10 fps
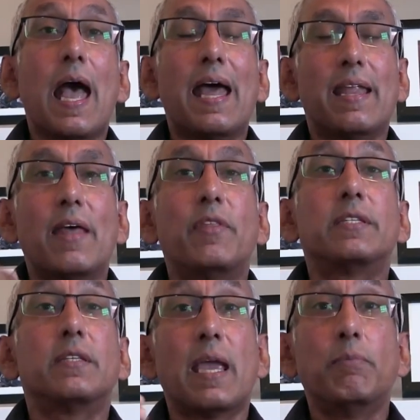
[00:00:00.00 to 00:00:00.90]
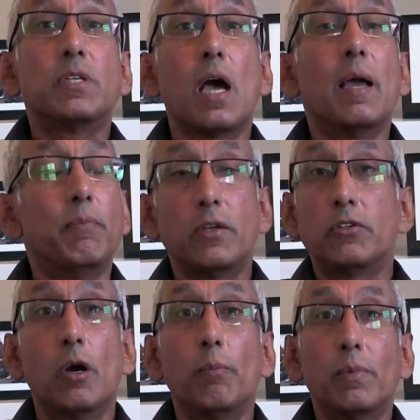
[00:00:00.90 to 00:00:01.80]
And at the same time, they
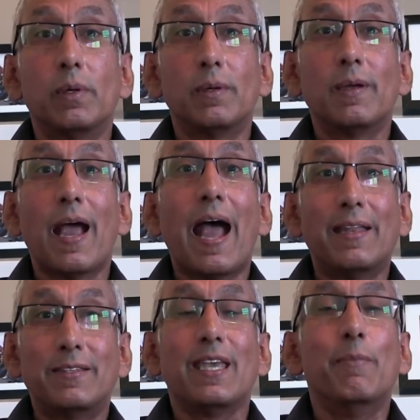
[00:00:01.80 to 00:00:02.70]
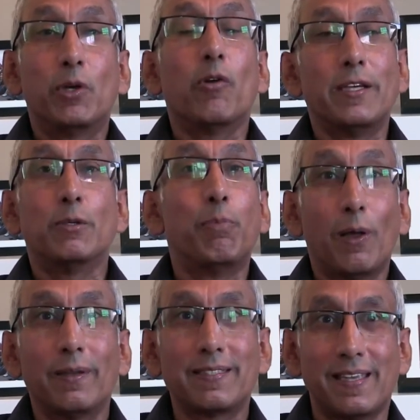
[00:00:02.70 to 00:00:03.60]
adopt anti-immigration
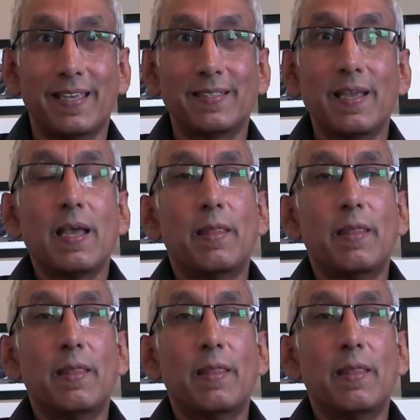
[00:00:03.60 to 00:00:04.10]
policies.